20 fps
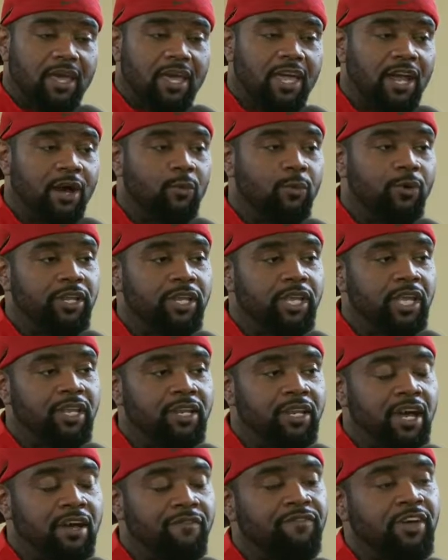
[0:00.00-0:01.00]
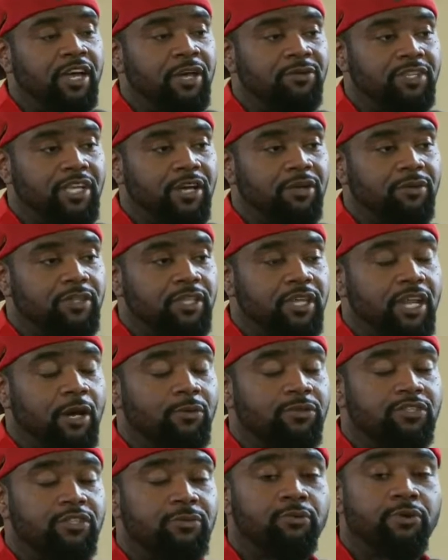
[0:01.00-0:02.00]
And I went in and I found out that I
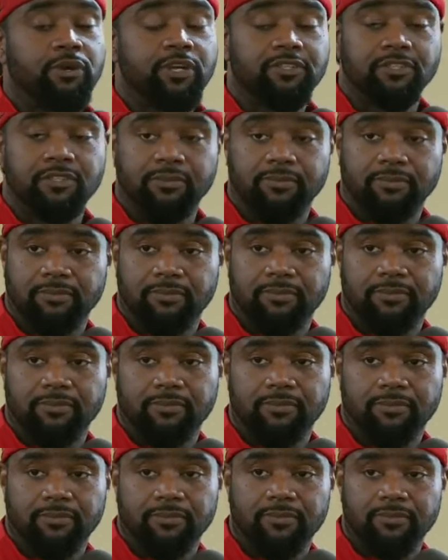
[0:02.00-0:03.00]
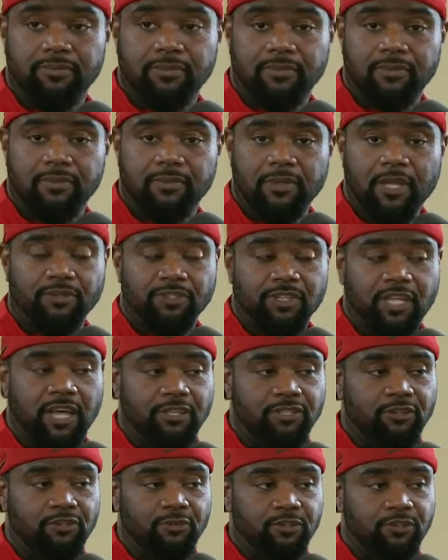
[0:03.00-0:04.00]
was depressed. I was
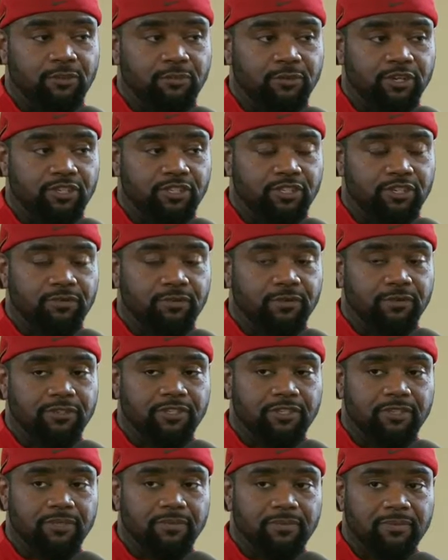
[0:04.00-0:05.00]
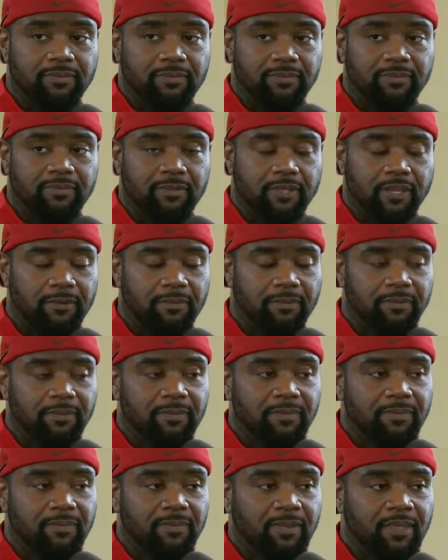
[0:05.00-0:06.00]
diagnosed with depression at 14, okay?
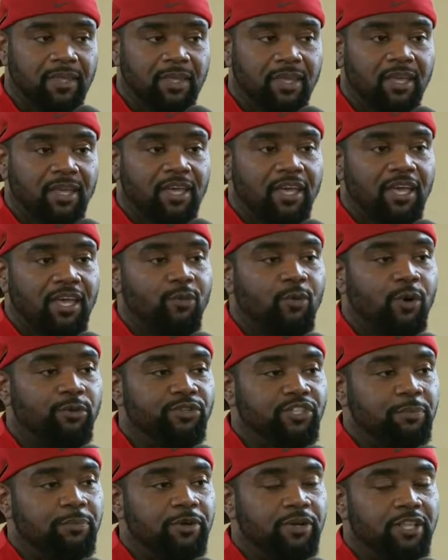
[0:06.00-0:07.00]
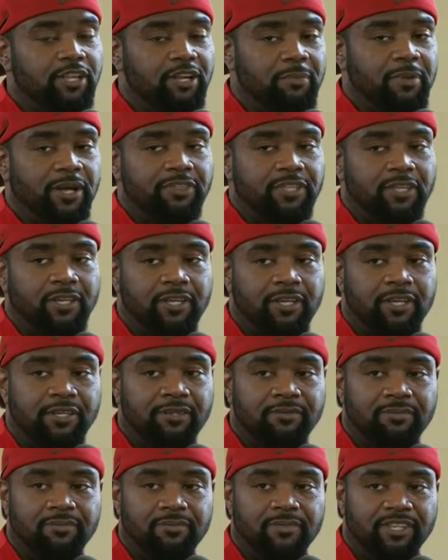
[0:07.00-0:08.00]
What was appealing about the
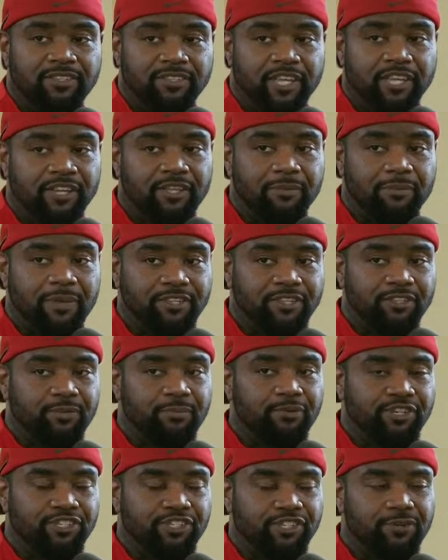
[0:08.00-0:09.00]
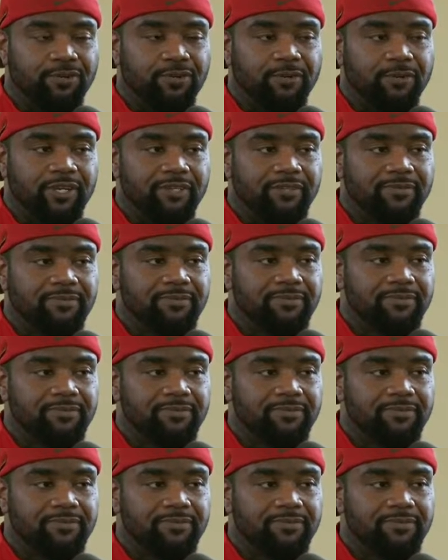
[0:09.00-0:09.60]
gun is that it could make the depression go away.